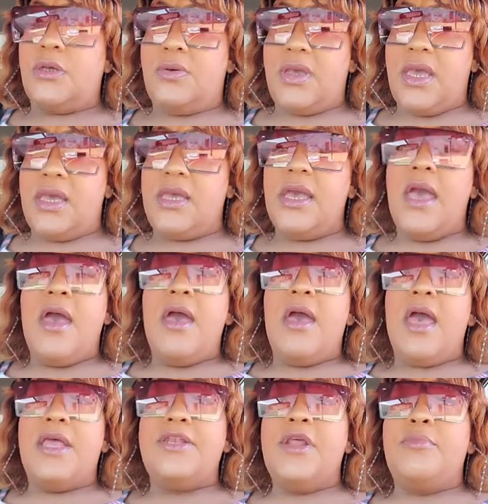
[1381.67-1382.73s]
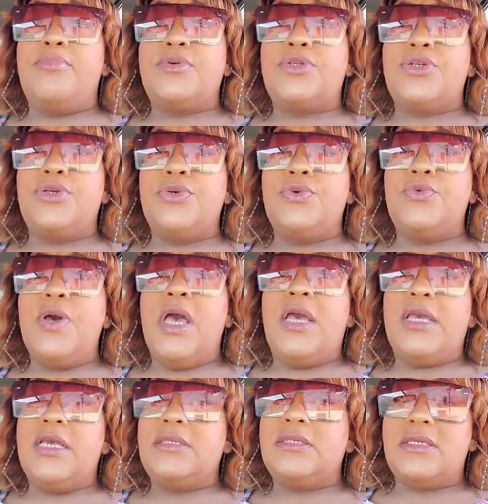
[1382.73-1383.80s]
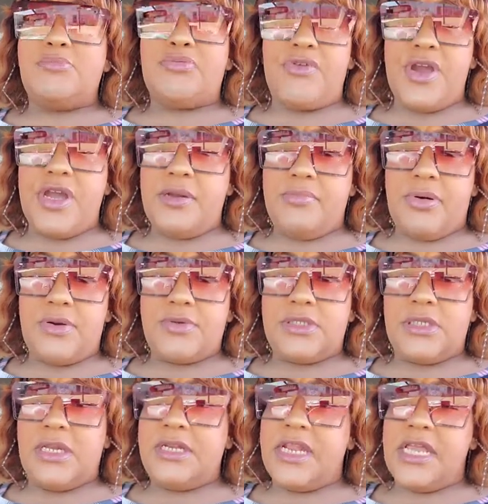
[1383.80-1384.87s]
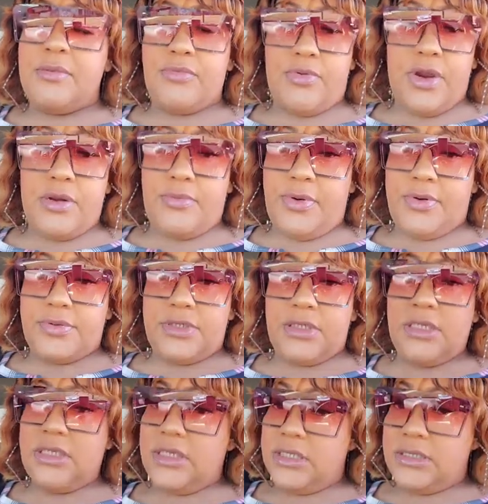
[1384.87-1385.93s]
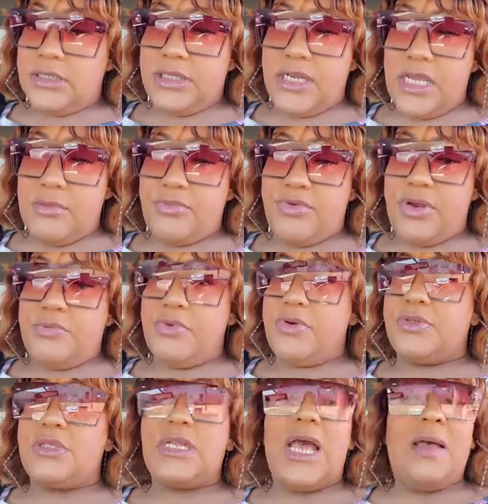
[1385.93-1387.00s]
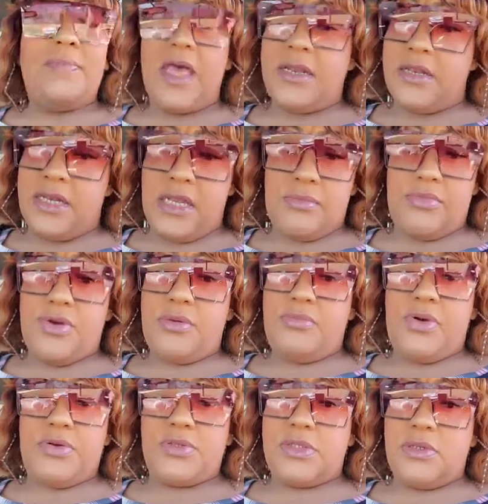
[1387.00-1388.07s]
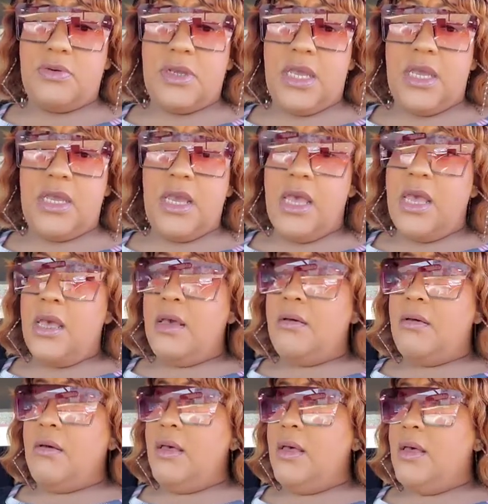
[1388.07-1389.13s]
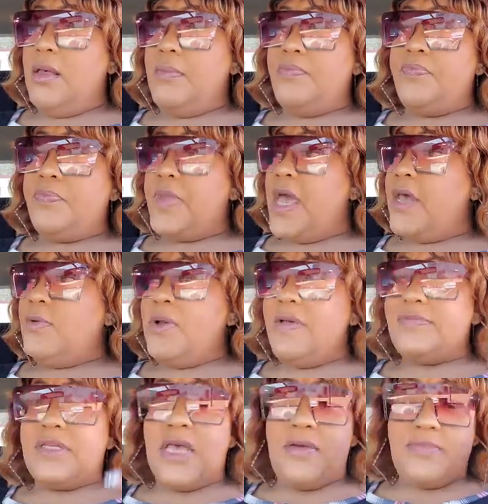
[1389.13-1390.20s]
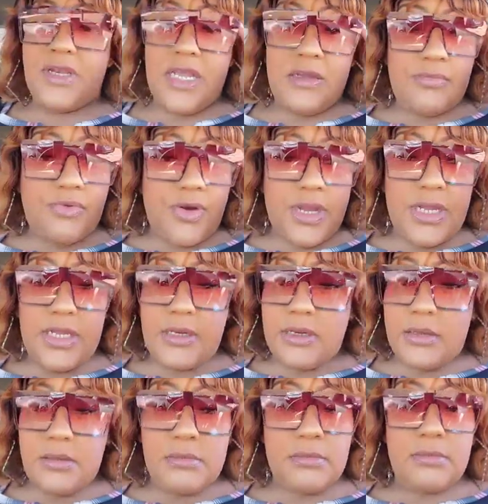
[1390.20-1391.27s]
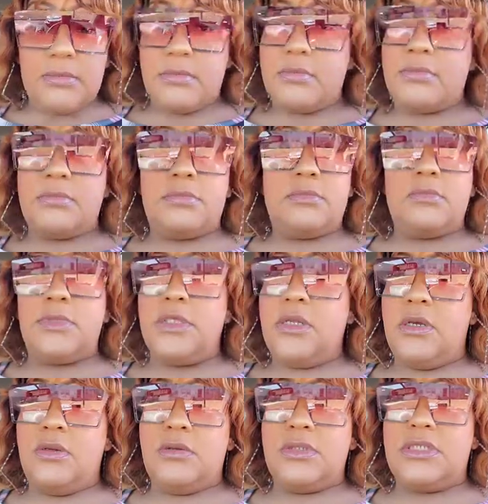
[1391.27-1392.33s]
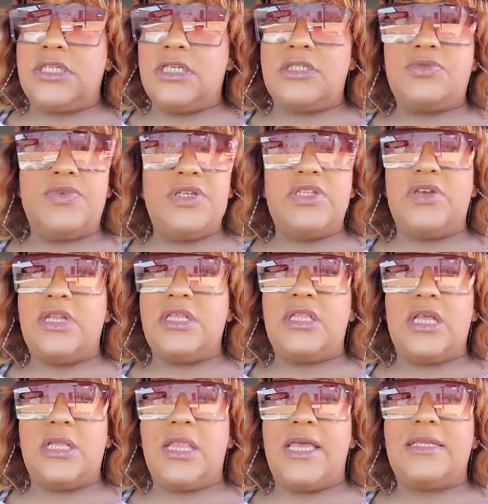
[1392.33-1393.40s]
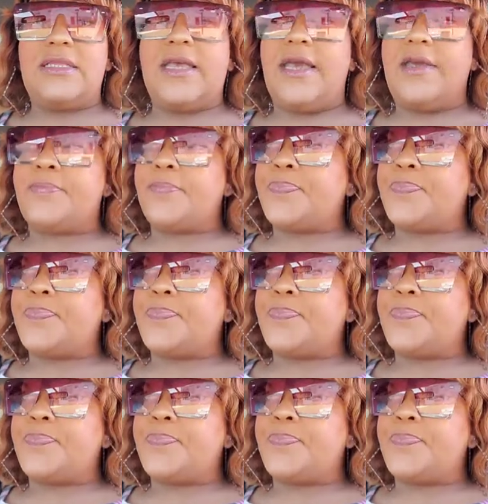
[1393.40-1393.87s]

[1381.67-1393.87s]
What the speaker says: okay? And number two, he's a brand person, a name brand person. He is a name brand person. I'm not a name brand person, okay? I don't have to have name brand, you know, accessories or anything like that.